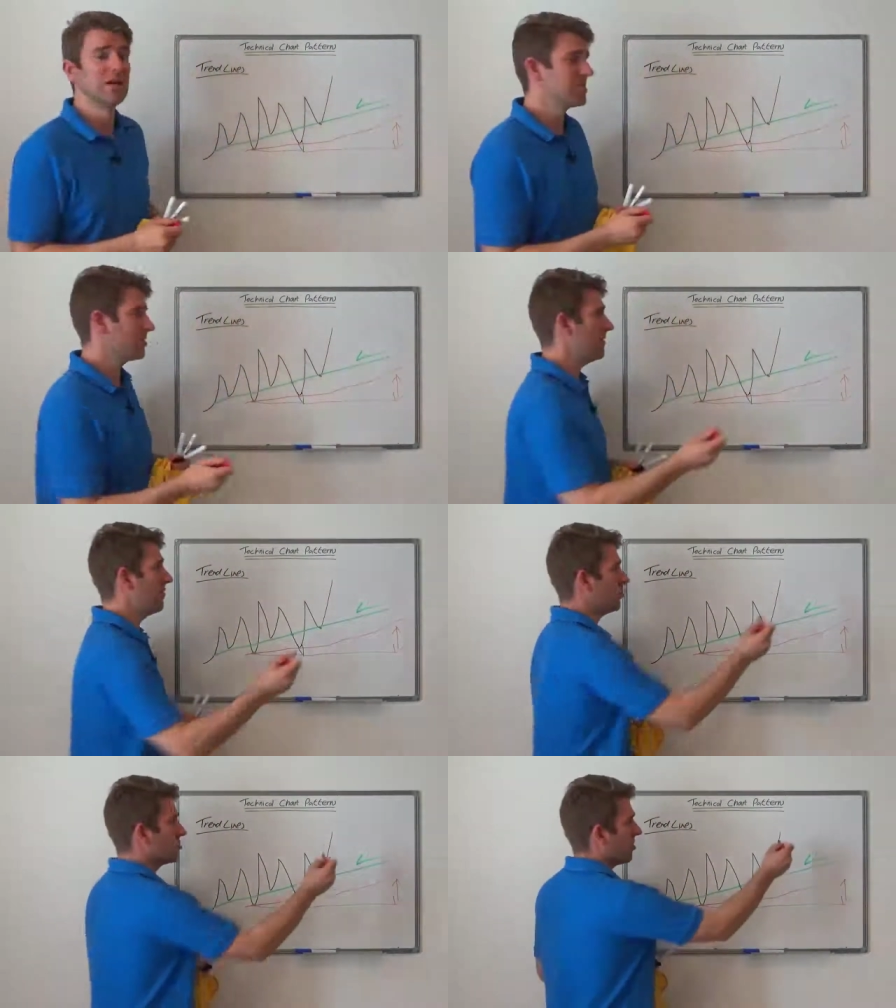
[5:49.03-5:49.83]
So if
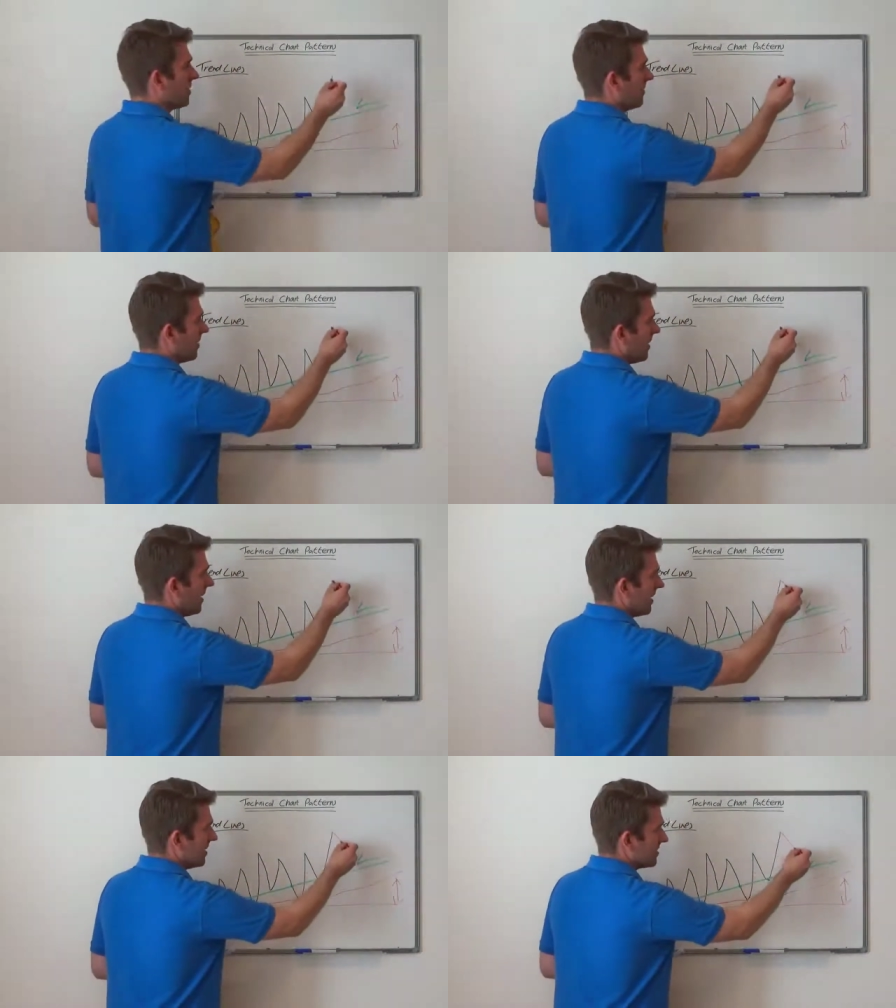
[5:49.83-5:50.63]
you're trying to buy
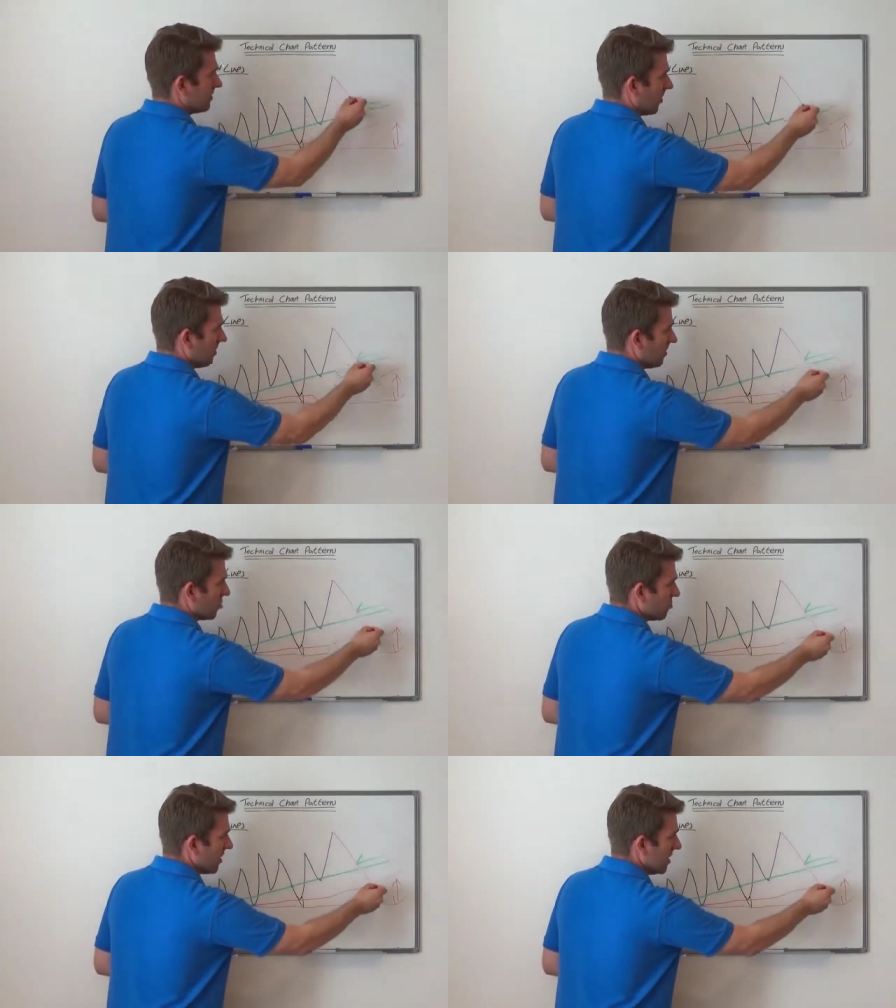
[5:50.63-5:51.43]
it at the bottom of a
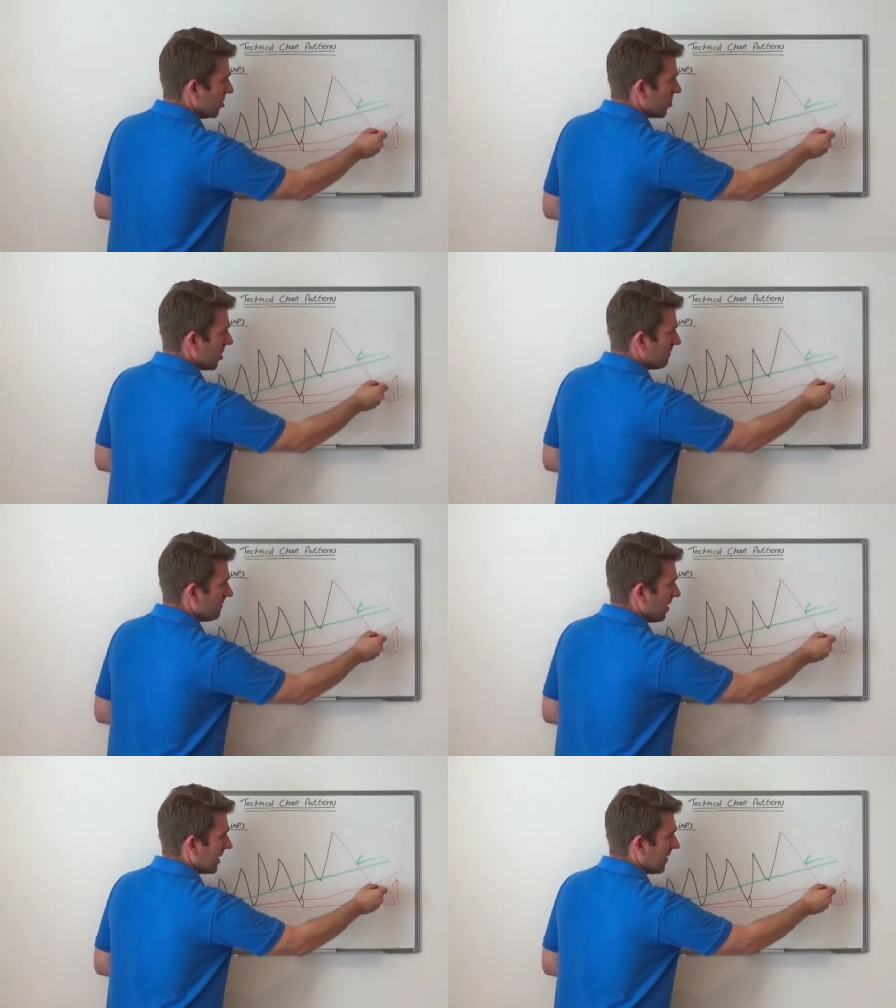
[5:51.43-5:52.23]
trend, you're kind of
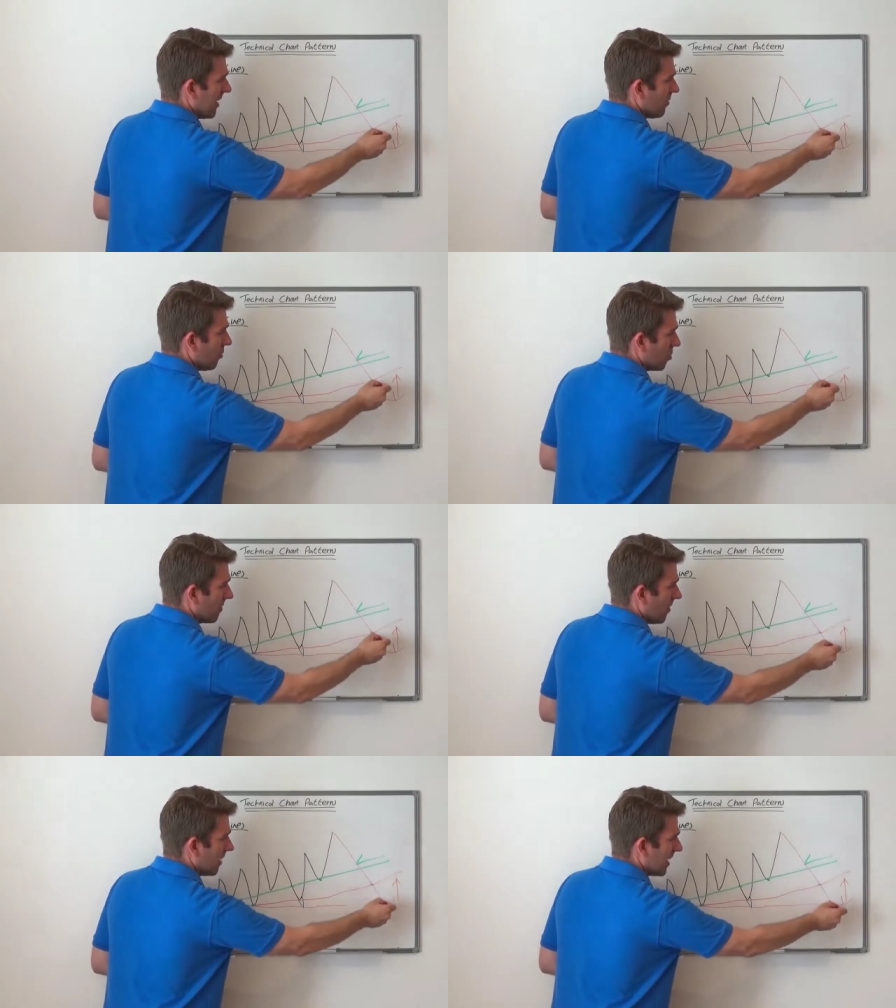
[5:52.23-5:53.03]
buying it there, or you're
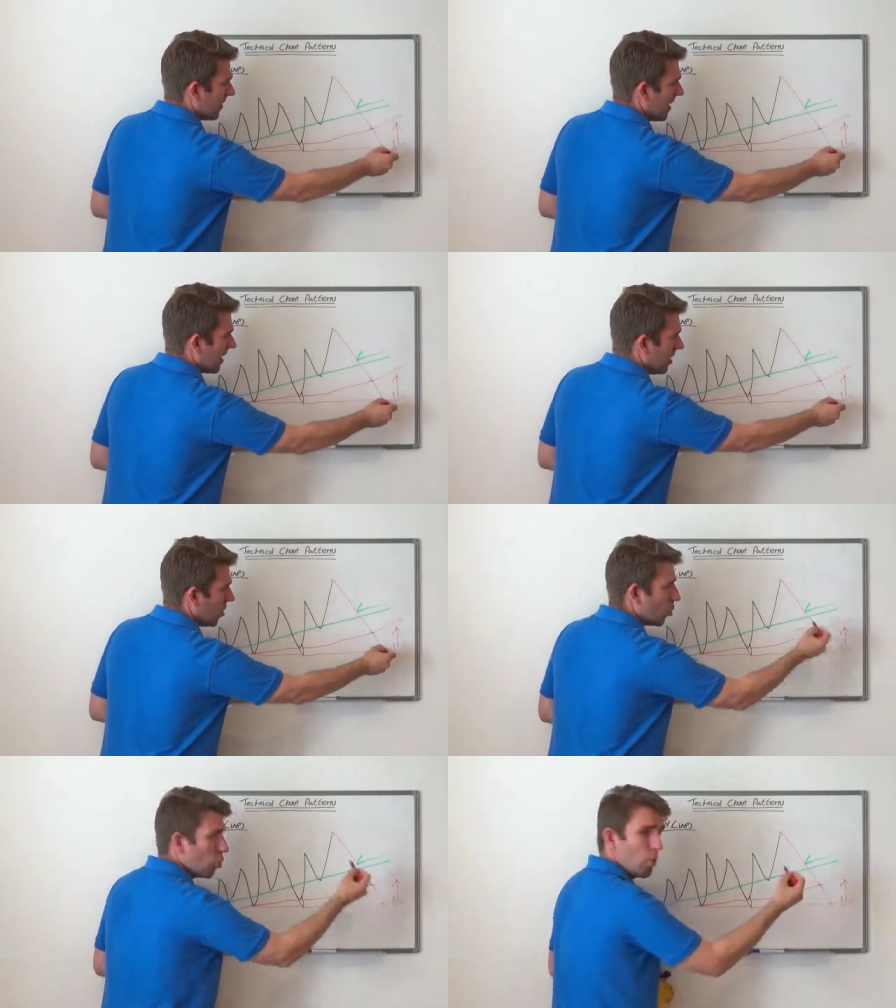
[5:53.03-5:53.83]
buying it there,
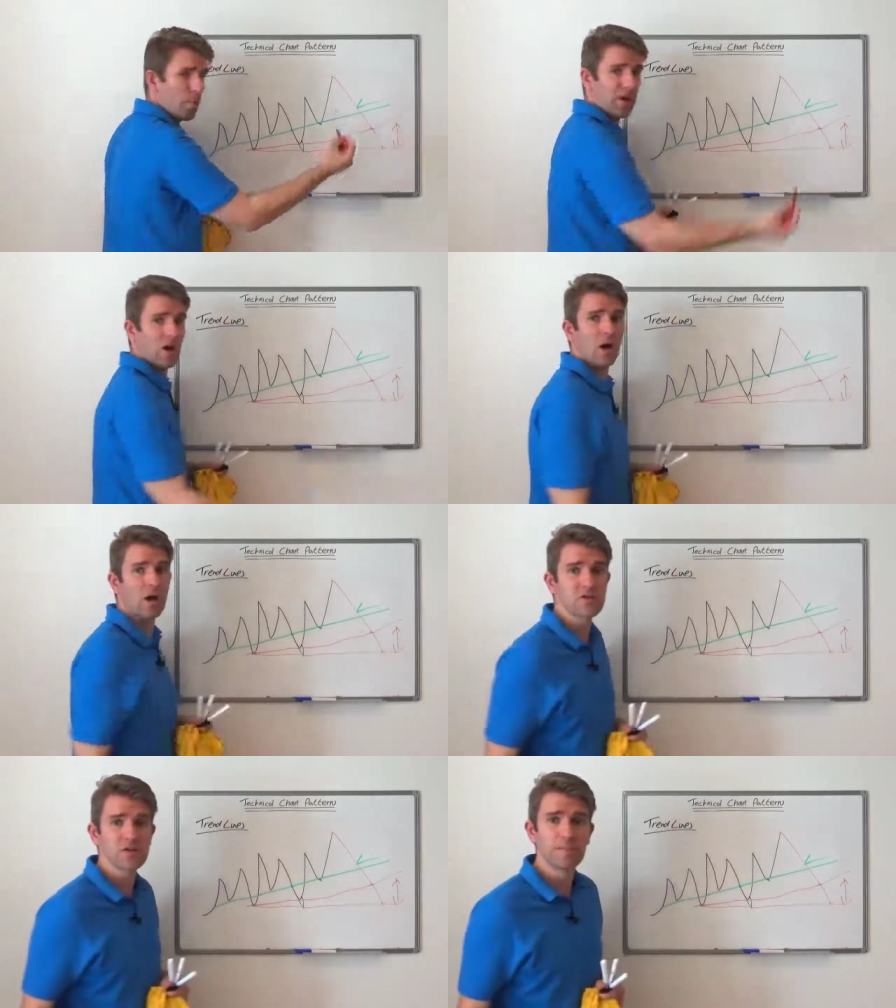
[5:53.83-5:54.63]
all
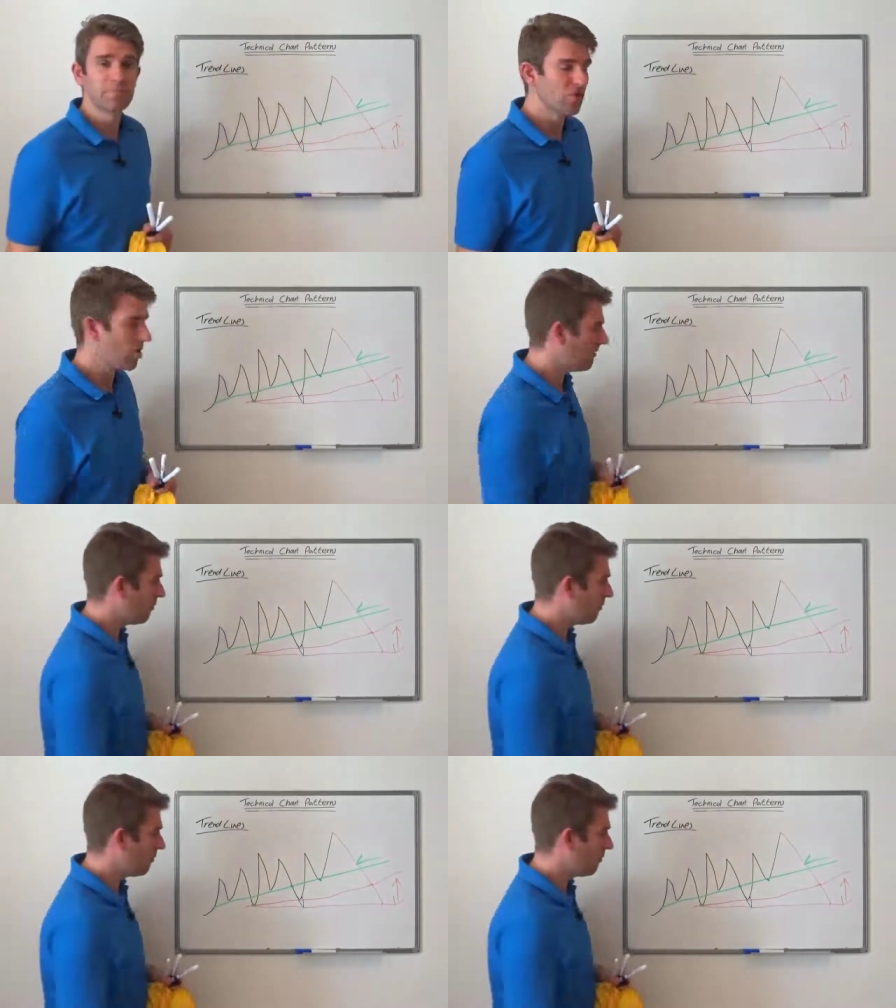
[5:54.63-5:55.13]
because of